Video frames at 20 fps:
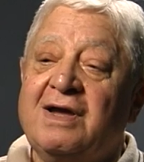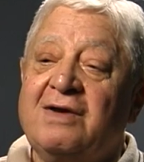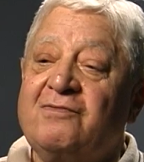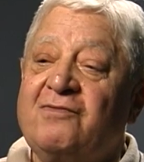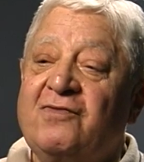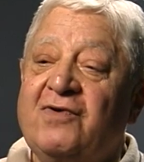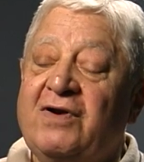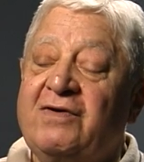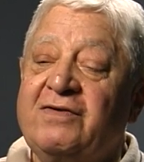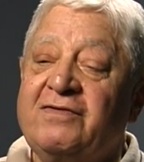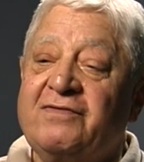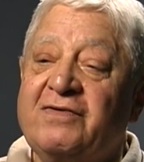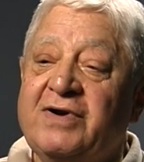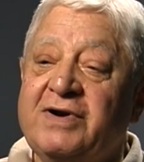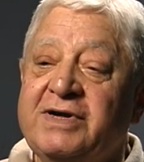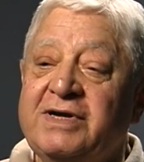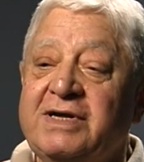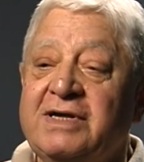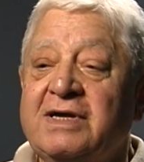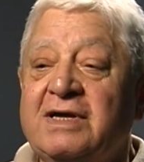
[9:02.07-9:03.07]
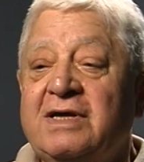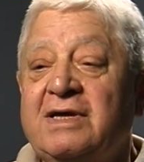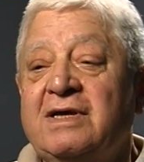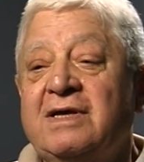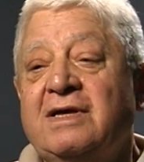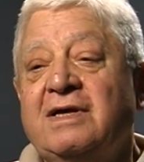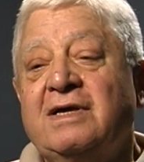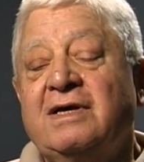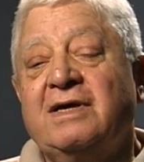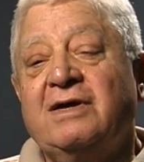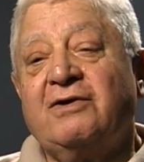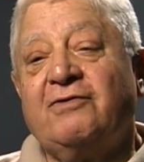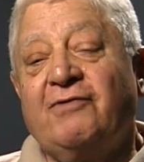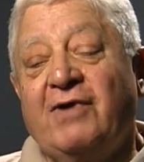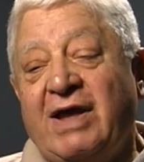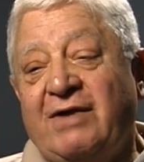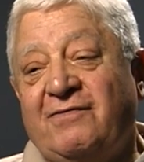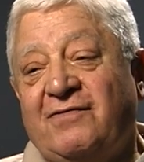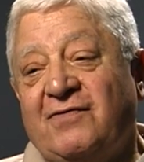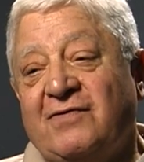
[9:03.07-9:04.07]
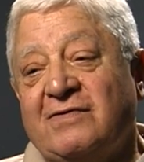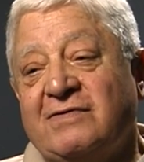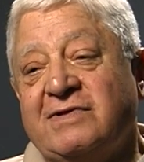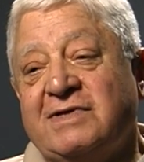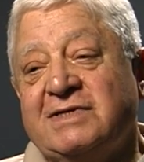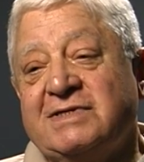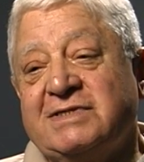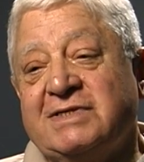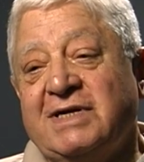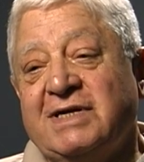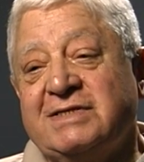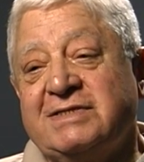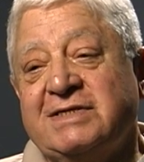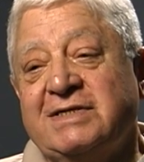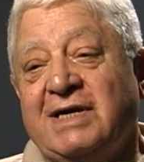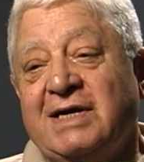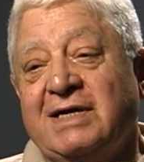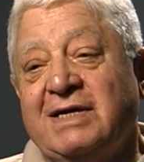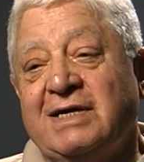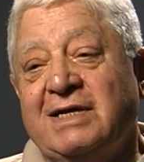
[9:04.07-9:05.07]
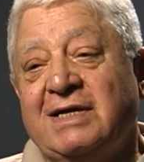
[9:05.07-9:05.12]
am very, very grateful to CSEA.